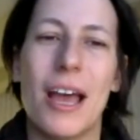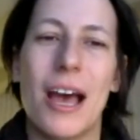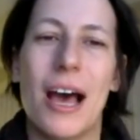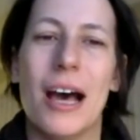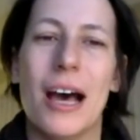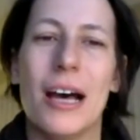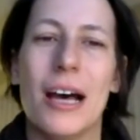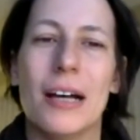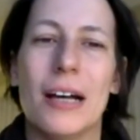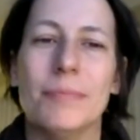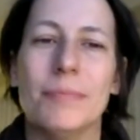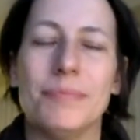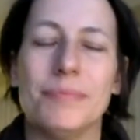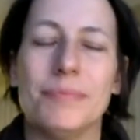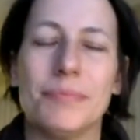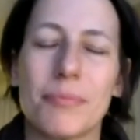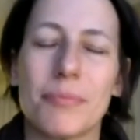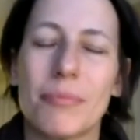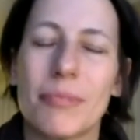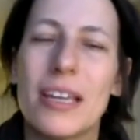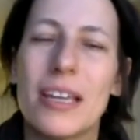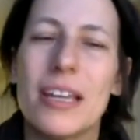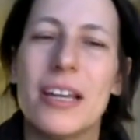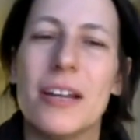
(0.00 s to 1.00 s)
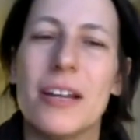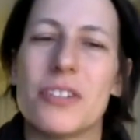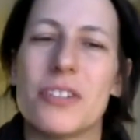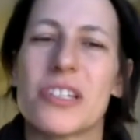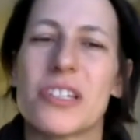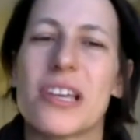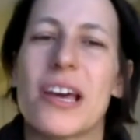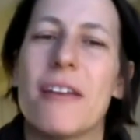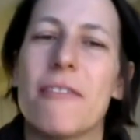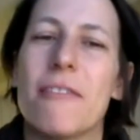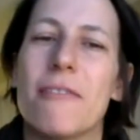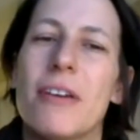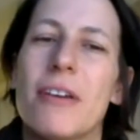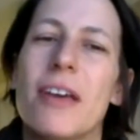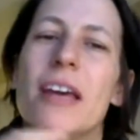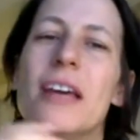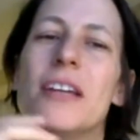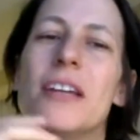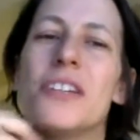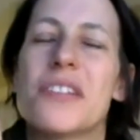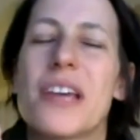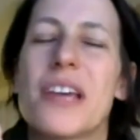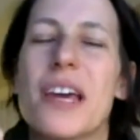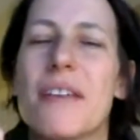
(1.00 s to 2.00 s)
Just
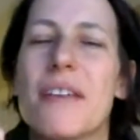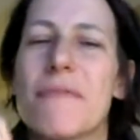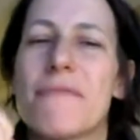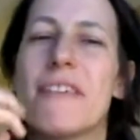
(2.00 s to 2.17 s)
kind of